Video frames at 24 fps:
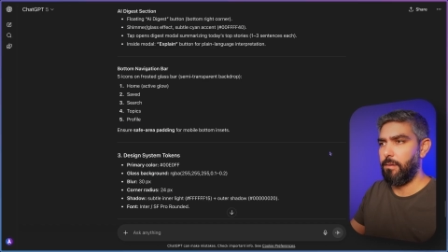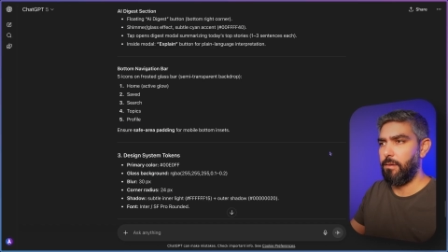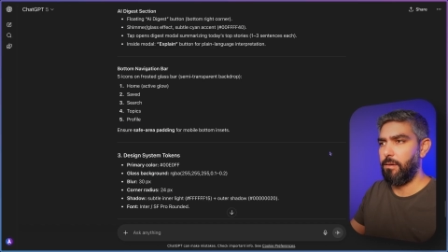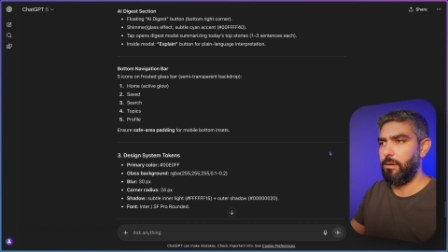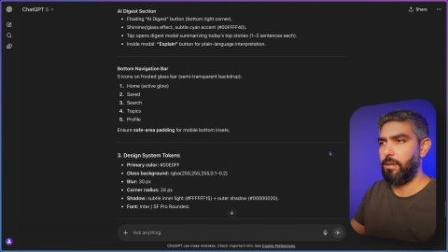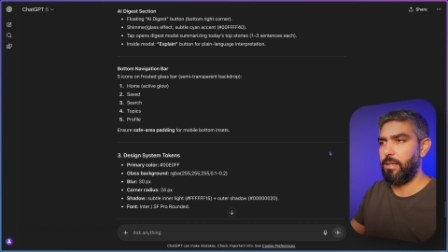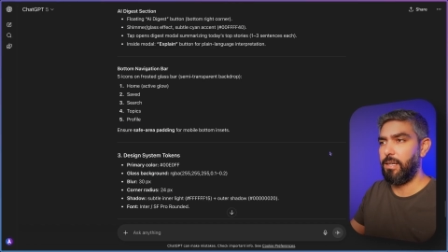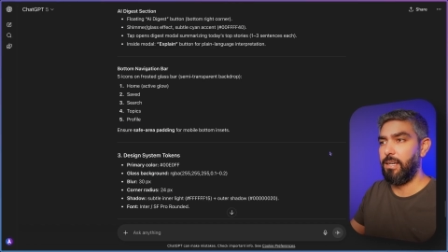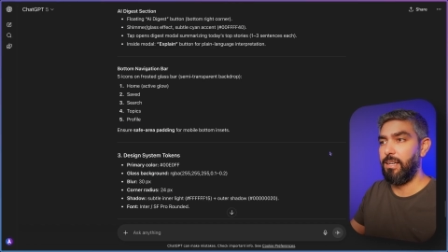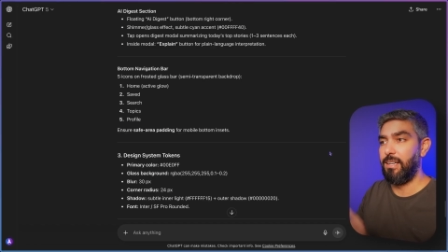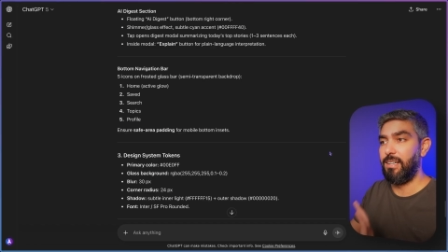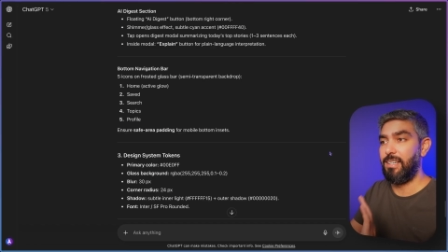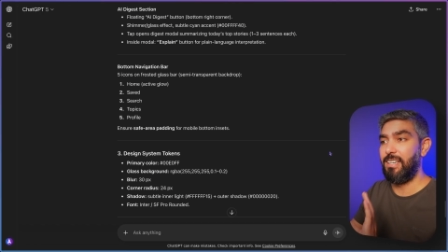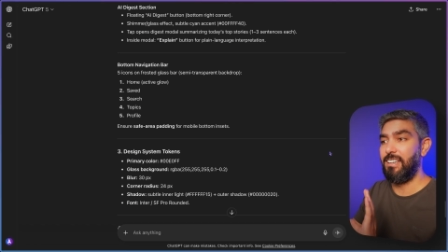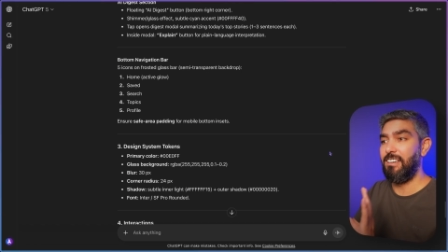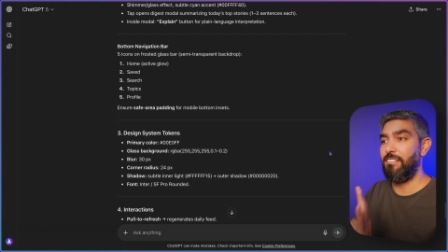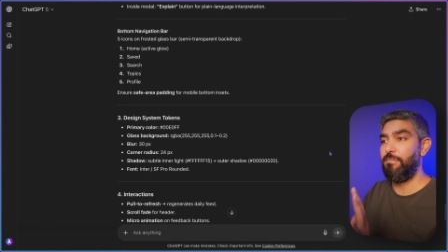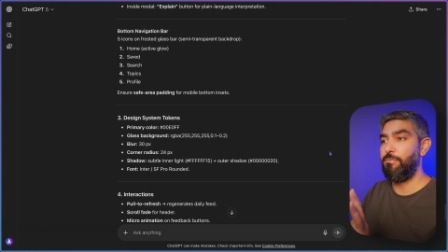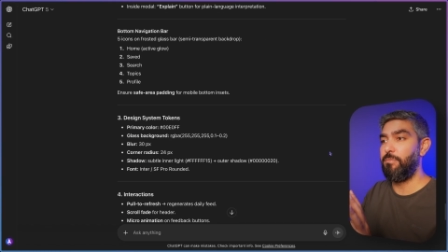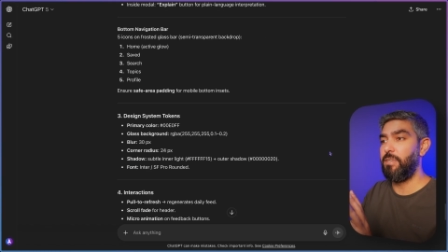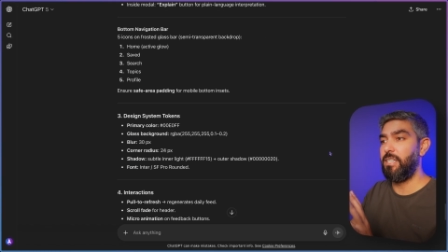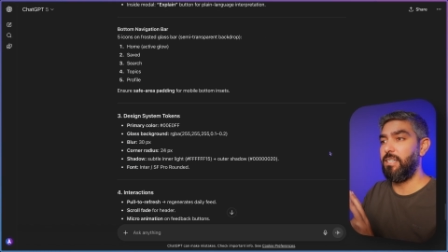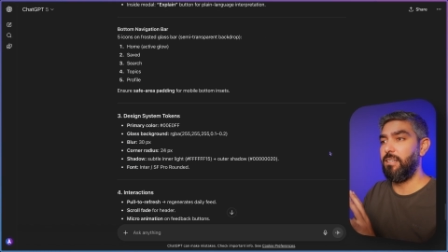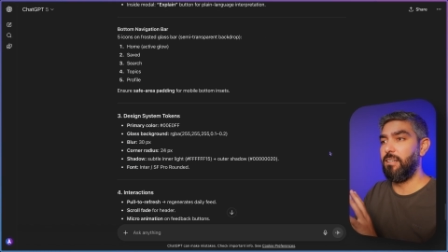Okay,
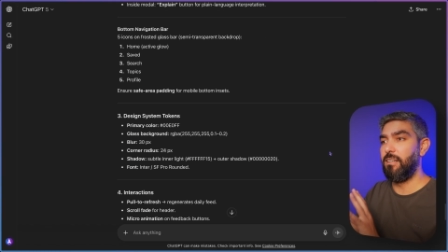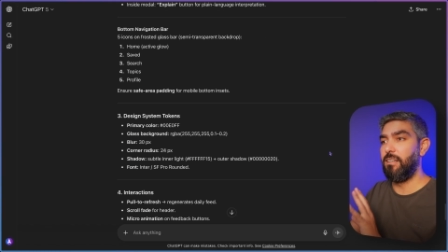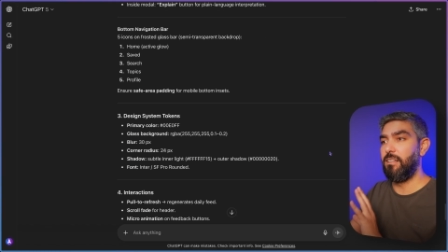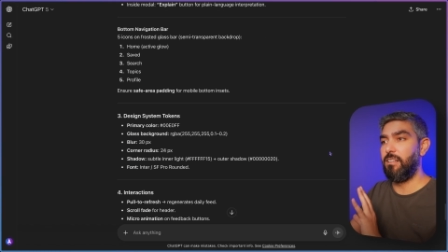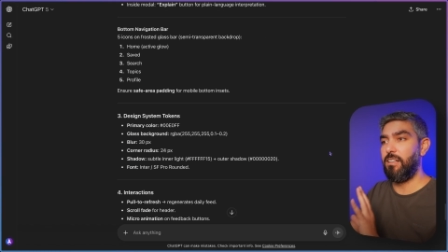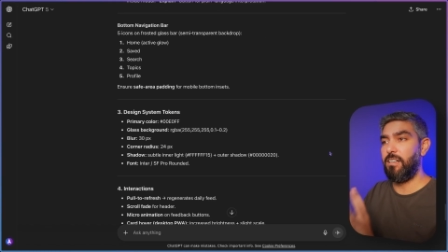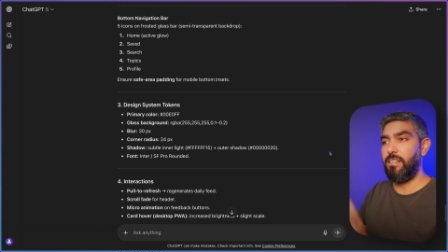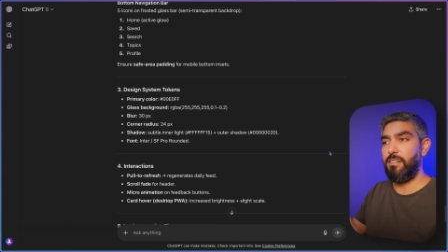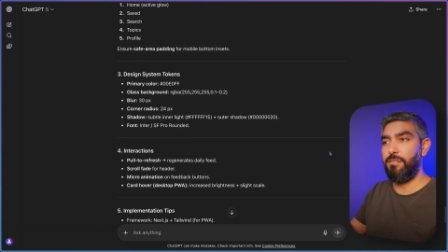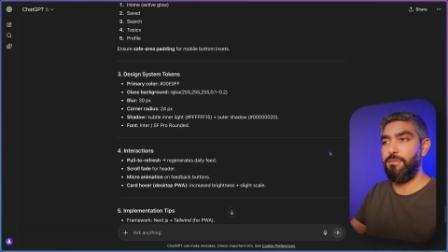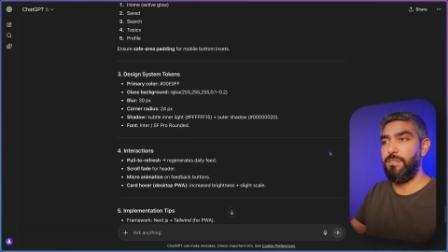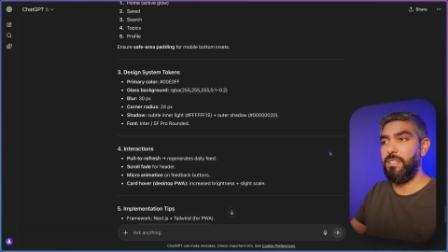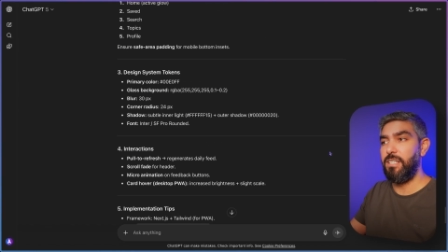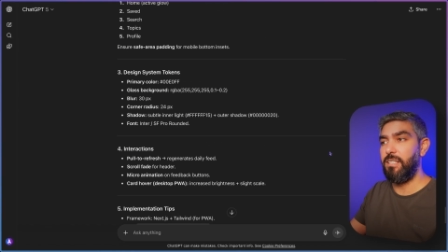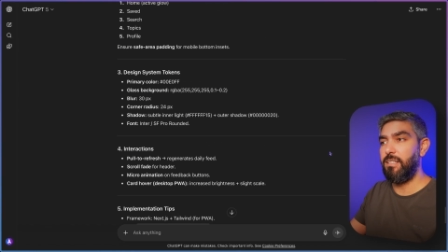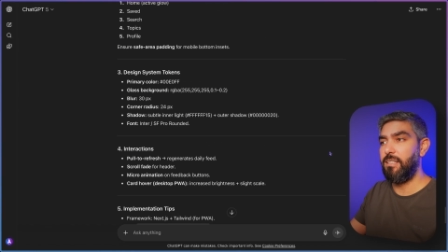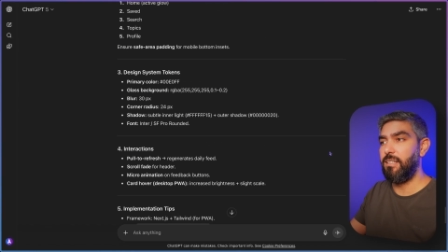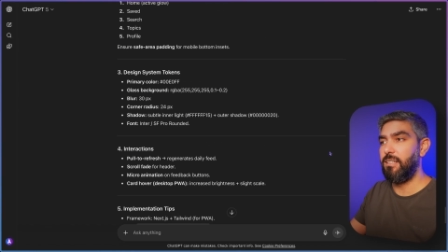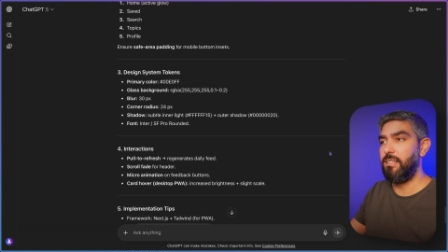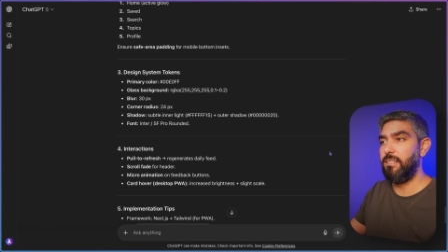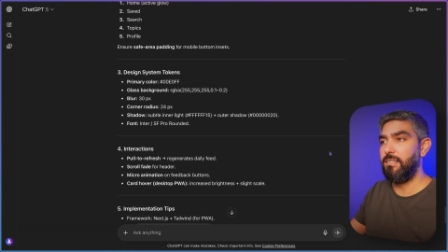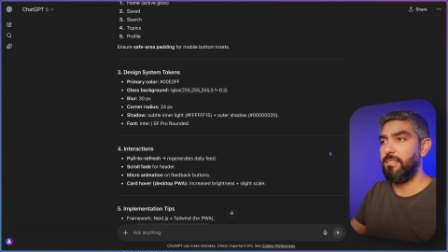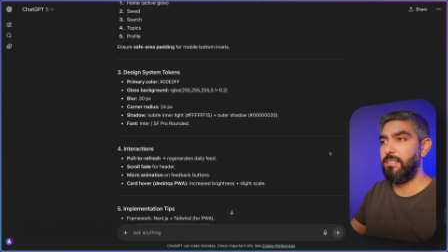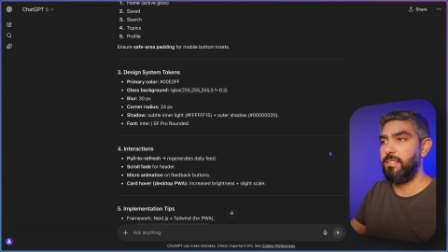give me a lot of
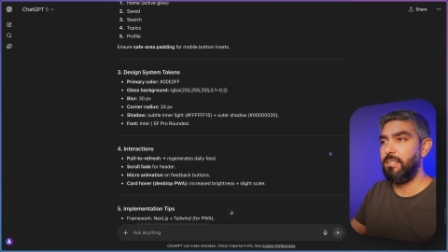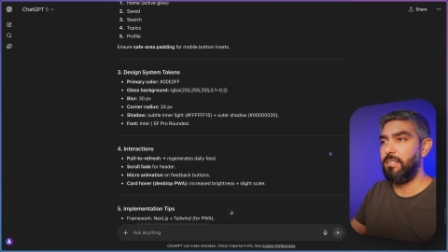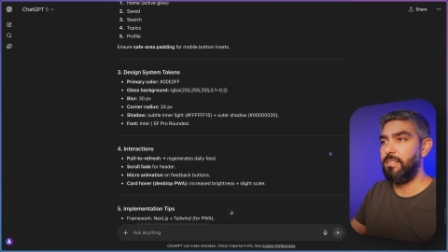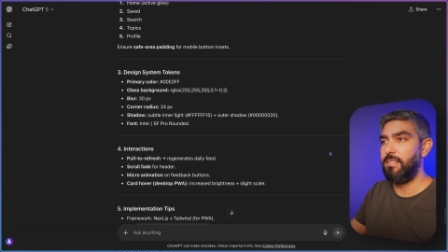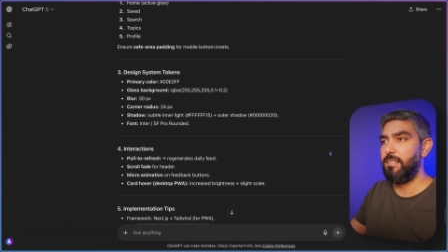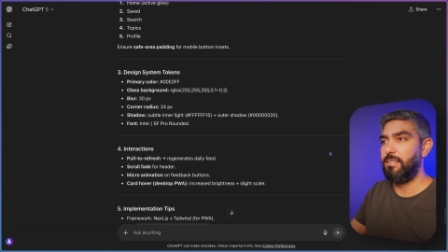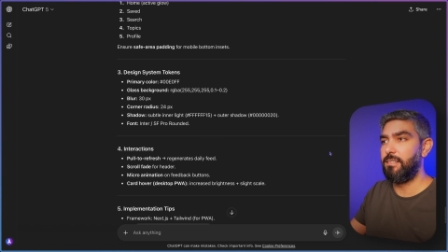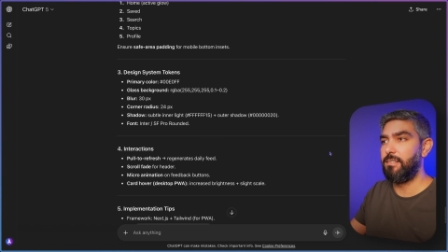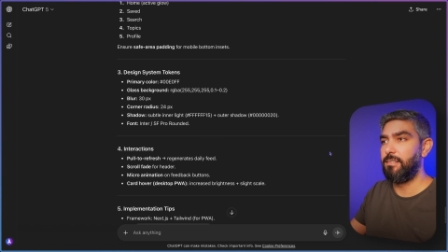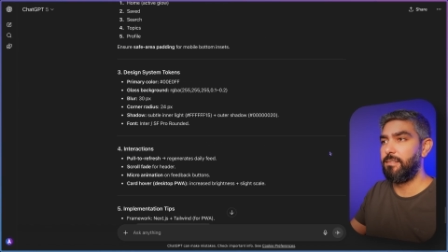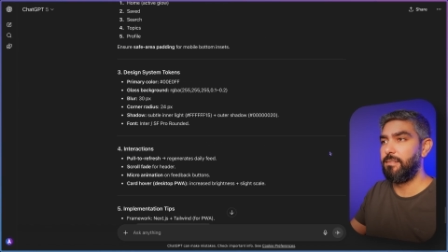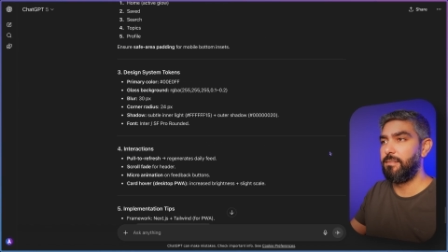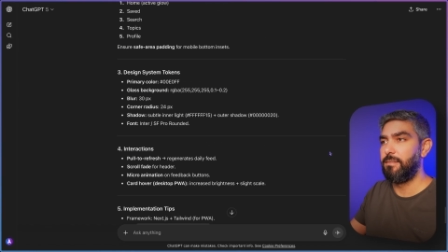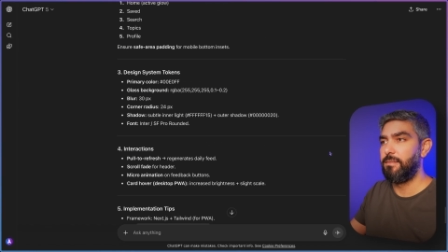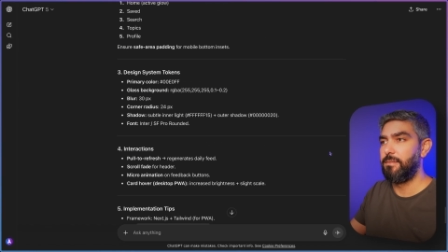details here.